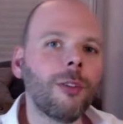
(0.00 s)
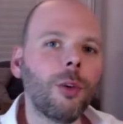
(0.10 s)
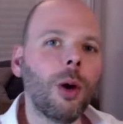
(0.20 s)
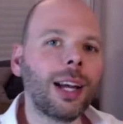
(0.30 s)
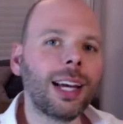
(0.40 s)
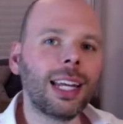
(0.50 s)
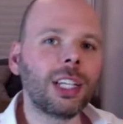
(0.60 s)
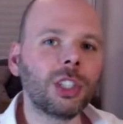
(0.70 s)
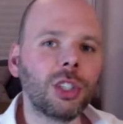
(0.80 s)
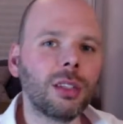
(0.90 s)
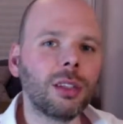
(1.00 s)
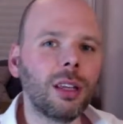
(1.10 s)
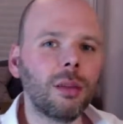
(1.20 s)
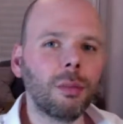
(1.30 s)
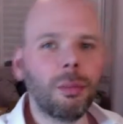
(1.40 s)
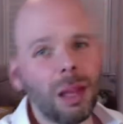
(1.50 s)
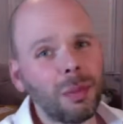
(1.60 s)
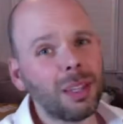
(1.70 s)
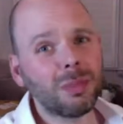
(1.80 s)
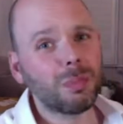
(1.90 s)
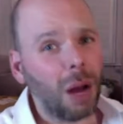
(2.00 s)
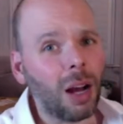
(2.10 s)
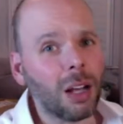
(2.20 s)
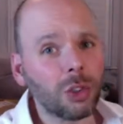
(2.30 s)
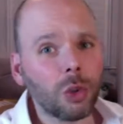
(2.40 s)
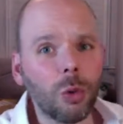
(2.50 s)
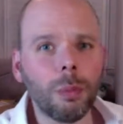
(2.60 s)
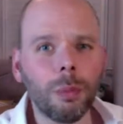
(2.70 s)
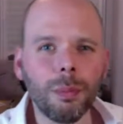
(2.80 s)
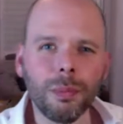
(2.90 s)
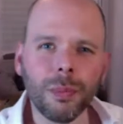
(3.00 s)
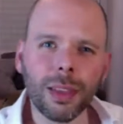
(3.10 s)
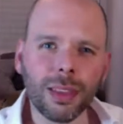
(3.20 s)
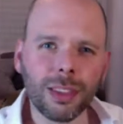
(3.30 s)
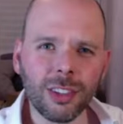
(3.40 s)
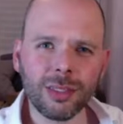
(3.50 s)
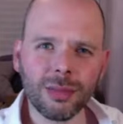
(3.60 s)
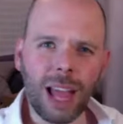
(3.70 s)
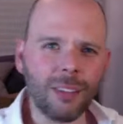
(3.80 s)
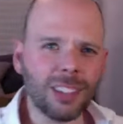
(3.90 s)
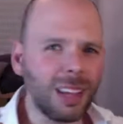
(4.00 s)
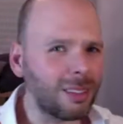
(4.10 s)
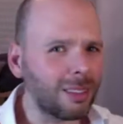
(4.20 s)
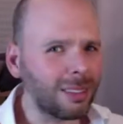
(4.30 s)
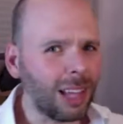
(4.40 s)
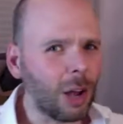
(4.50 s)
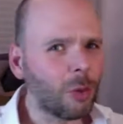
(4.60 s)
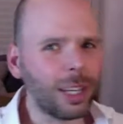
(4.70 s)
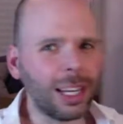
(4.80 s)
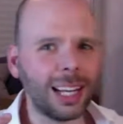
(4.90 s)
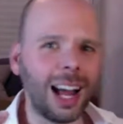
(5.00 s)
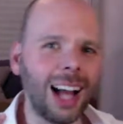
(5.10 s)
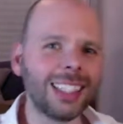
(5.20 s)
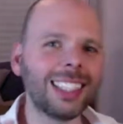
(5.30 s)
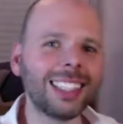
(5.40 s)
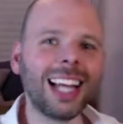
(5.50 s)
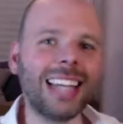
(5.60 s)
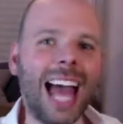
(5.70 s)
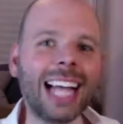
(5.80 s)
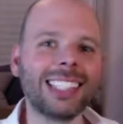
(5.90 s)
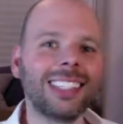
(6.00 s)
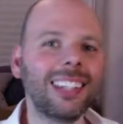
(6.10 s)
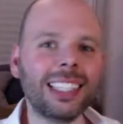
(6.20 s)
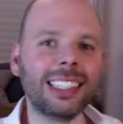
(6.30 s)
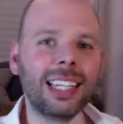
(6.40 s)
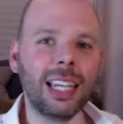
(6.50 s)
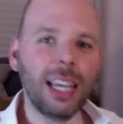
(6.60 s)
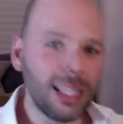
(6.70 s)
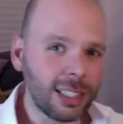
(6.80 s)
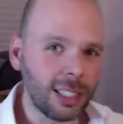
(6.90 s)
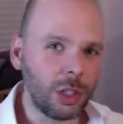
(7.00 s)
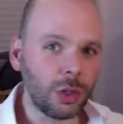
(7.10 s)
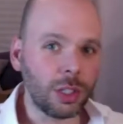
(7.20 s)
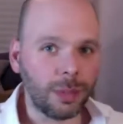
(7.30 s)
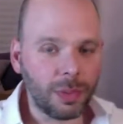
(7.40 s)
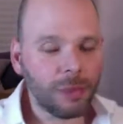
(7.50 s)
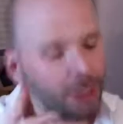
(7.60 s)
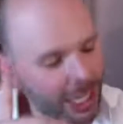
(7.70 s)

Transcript: for a connection that maybe is past, or just having to delve in and understand that anxiety to use it. In